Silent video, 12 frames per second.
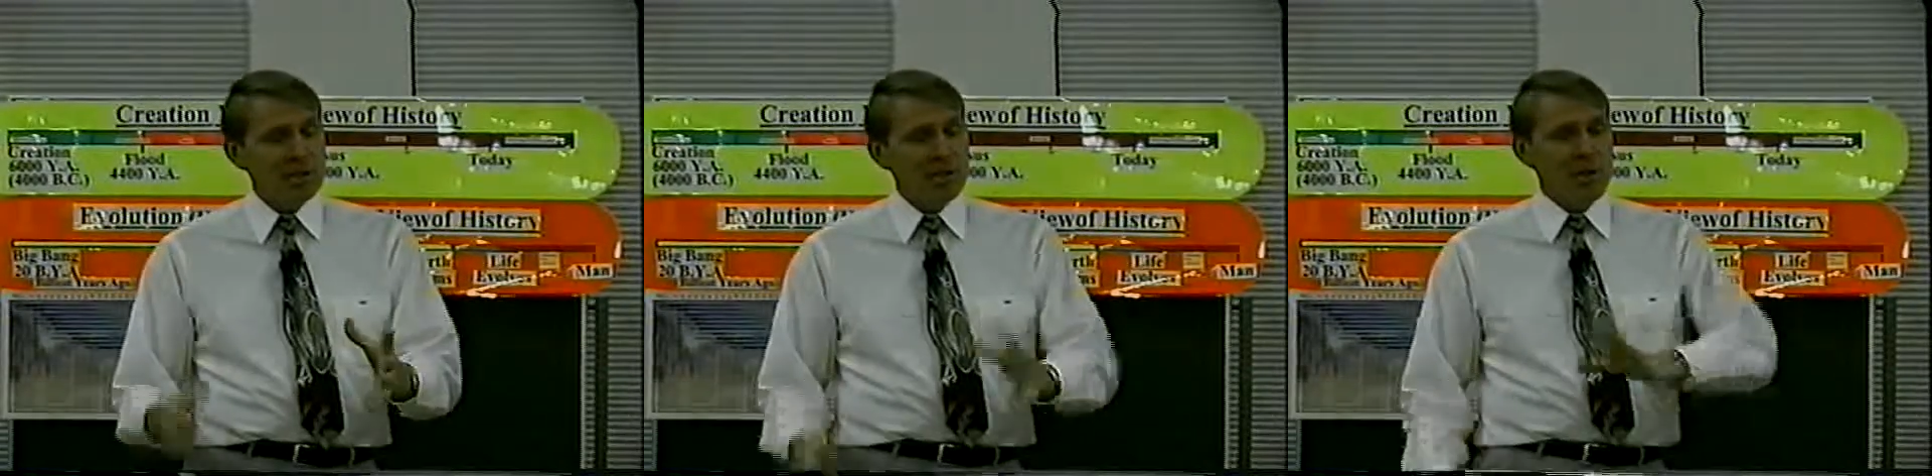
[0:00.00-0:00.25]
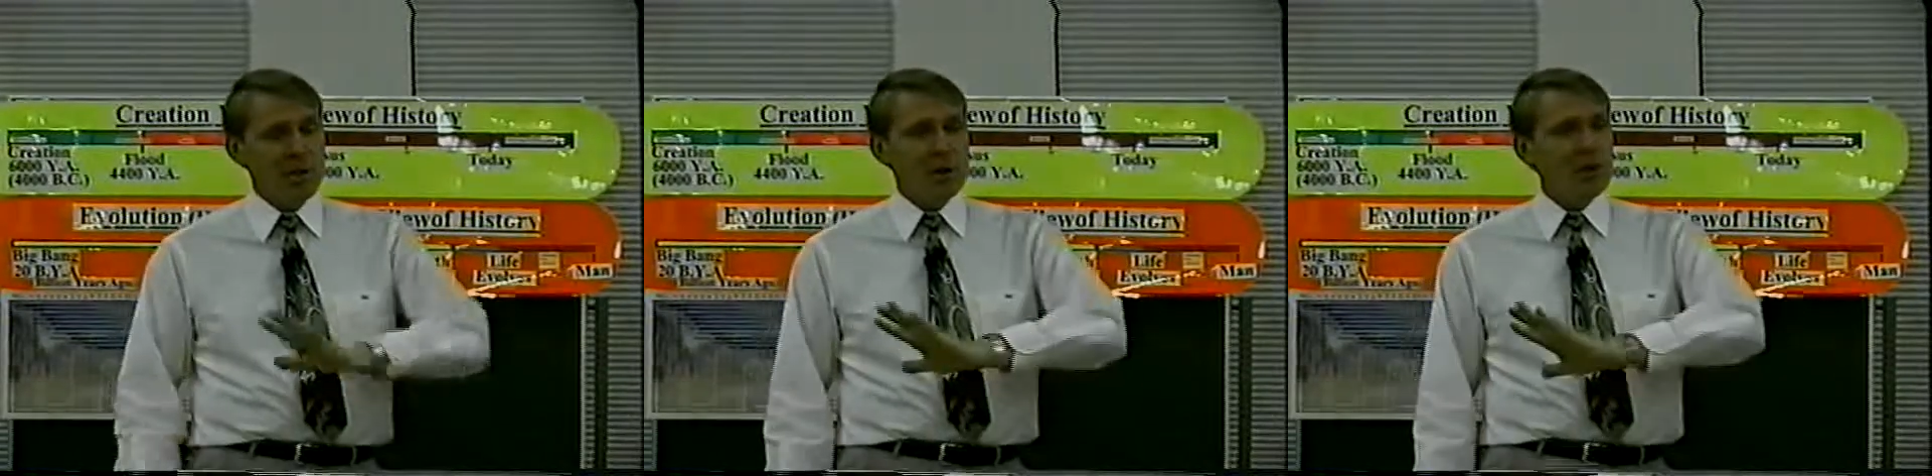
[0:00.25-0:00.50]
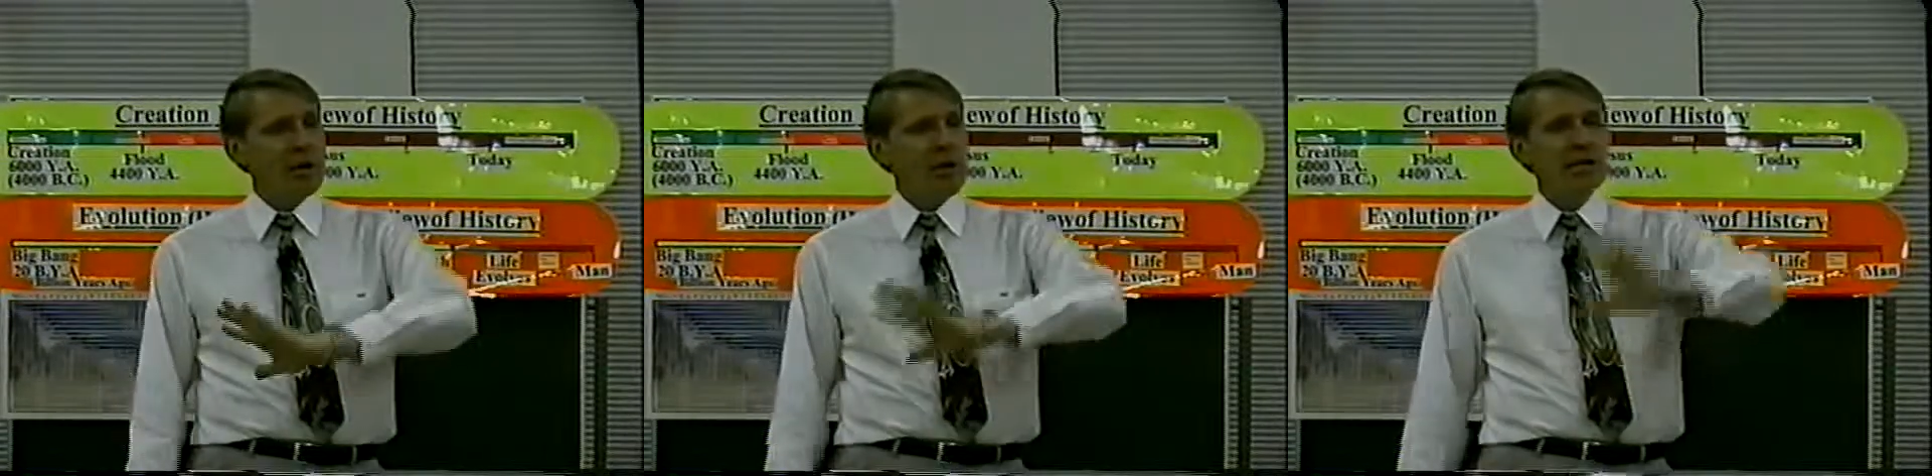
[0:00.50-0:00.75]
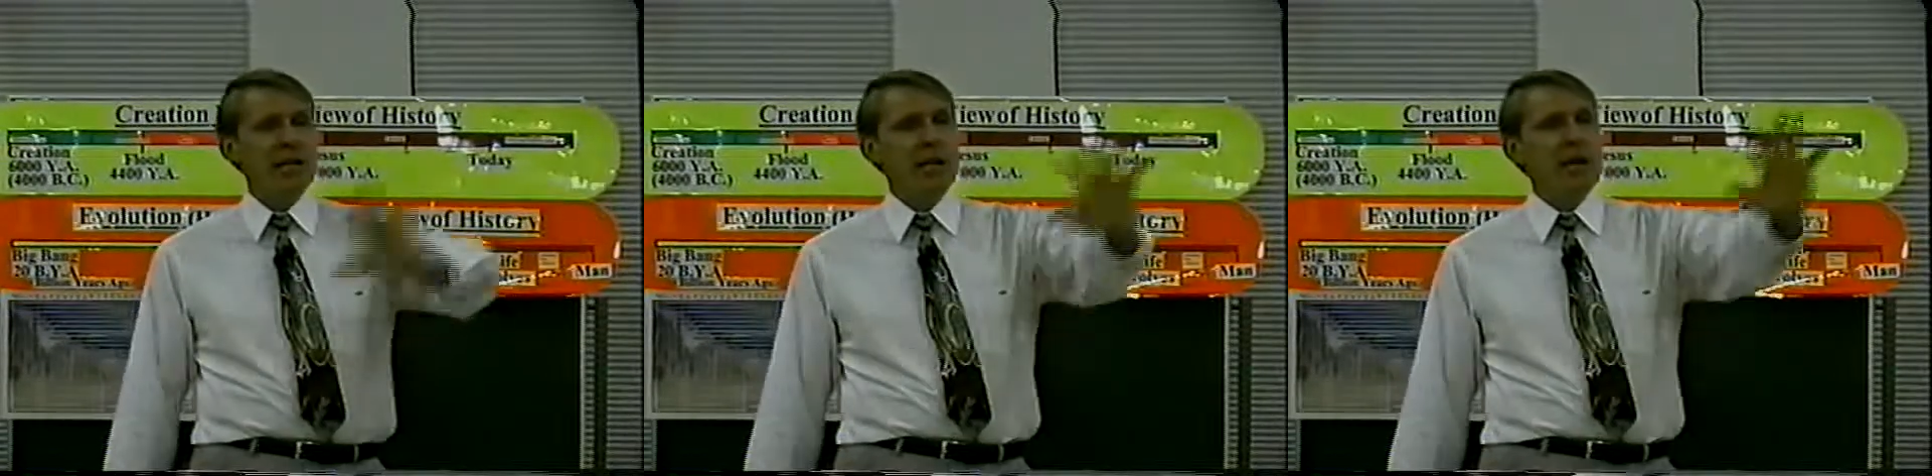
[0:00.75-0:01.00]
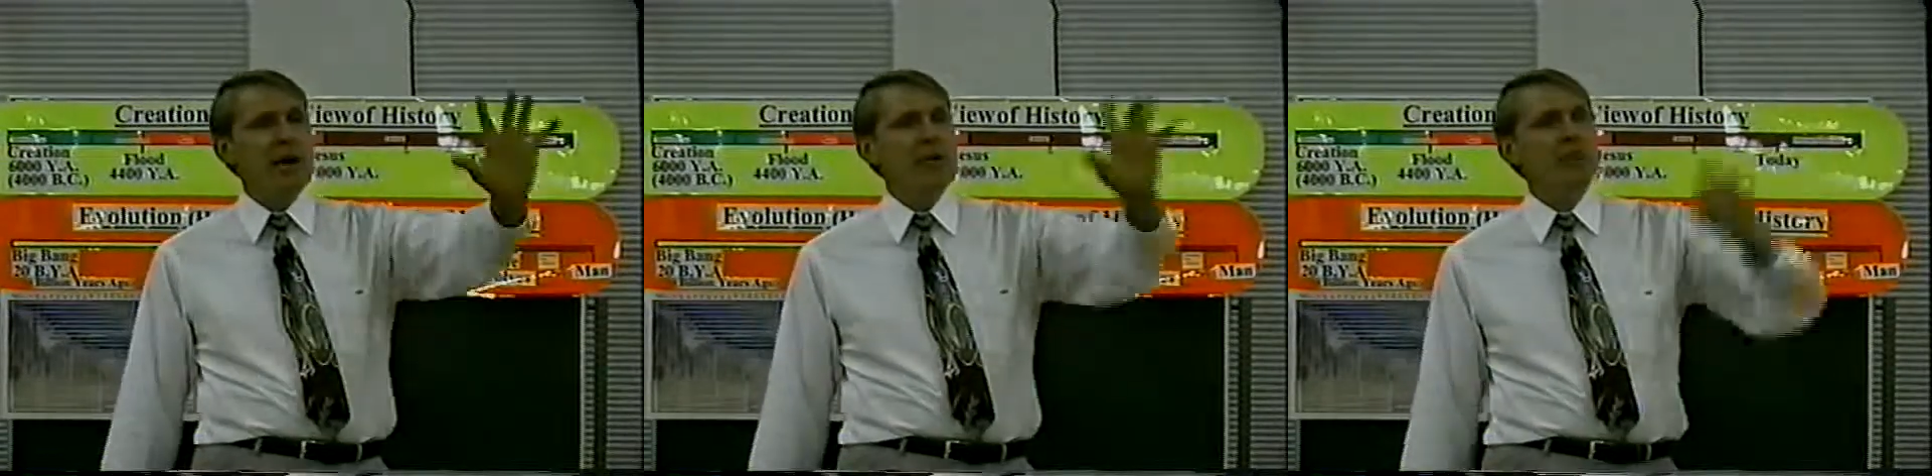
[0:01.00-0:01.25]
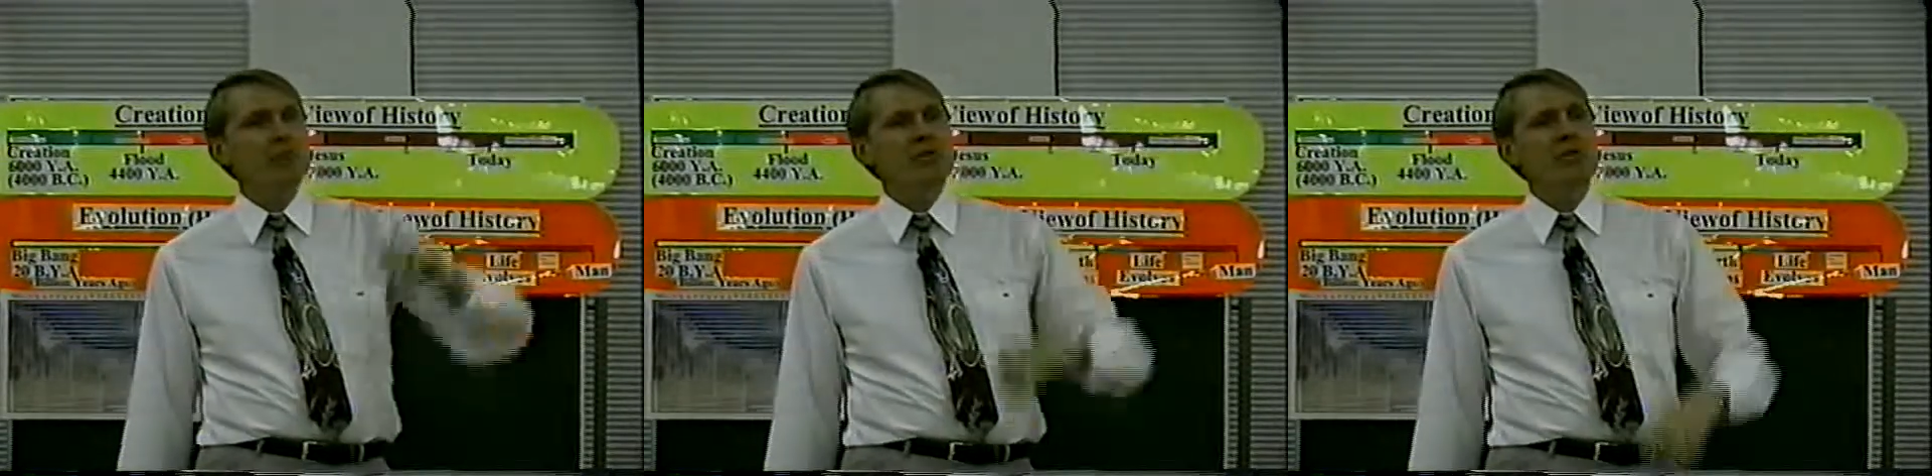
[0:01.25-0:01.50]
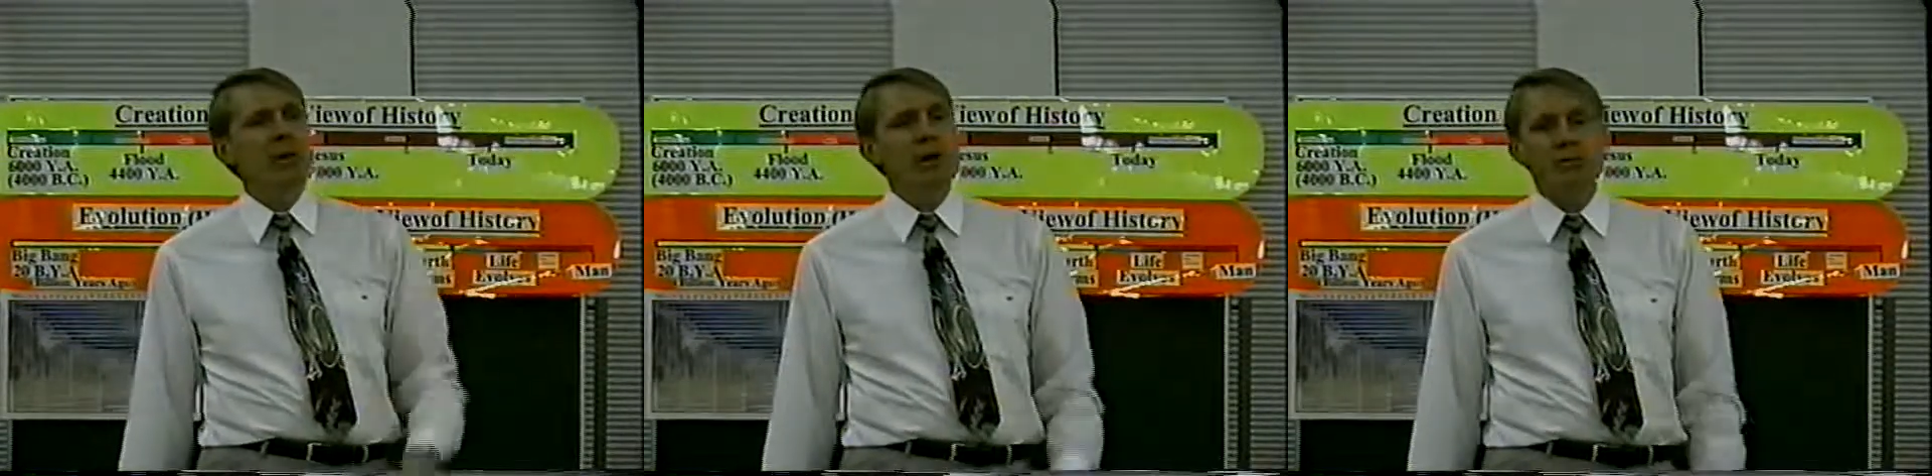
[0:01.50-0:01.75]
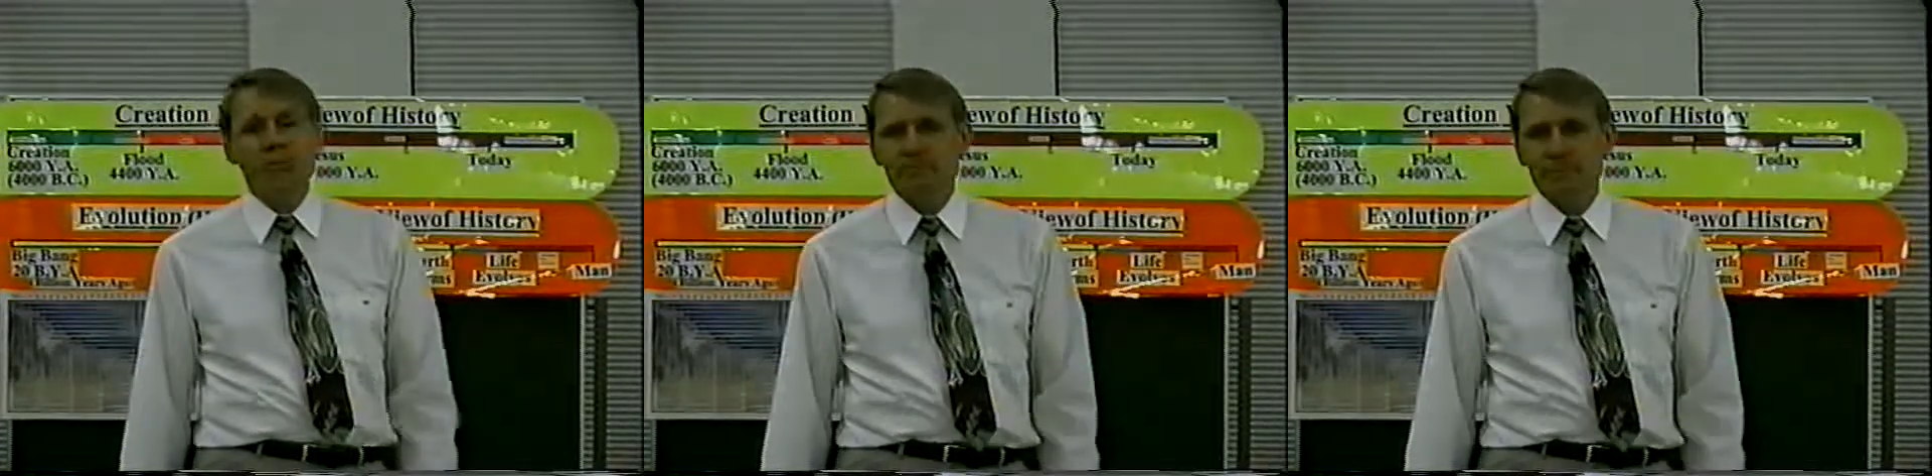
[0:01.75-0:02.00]
that said no guns allowed in the
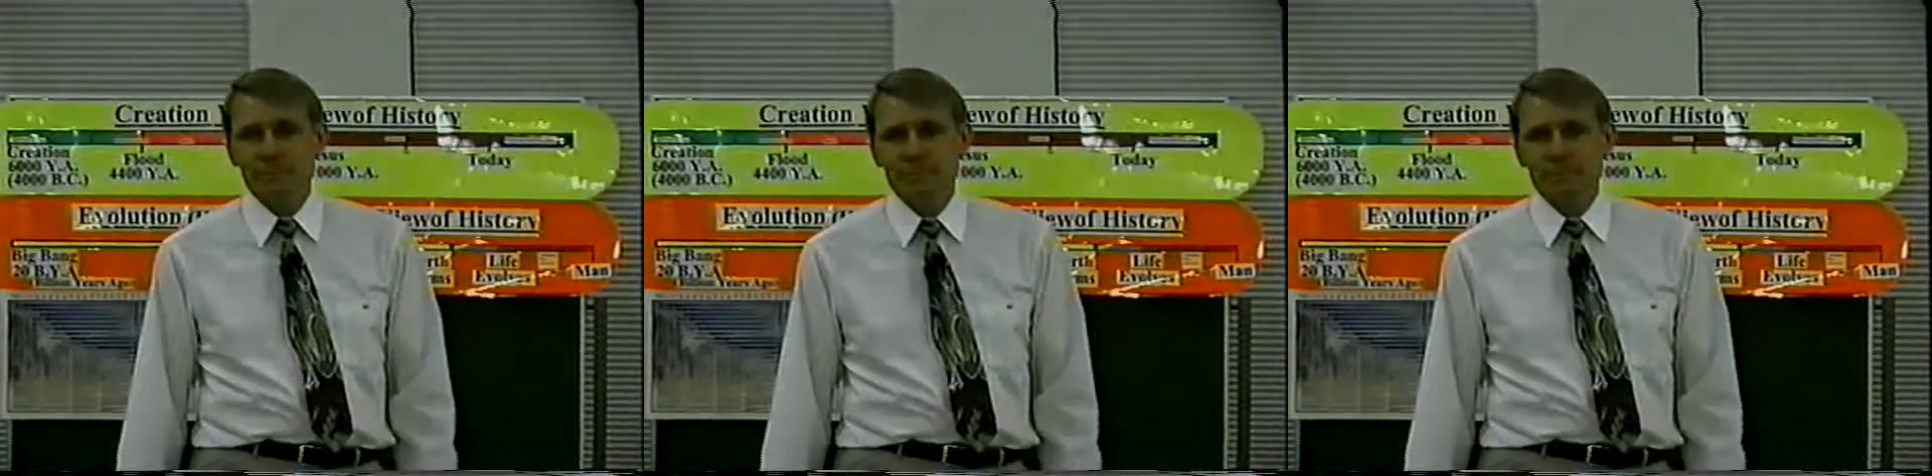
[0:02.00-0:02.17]
store.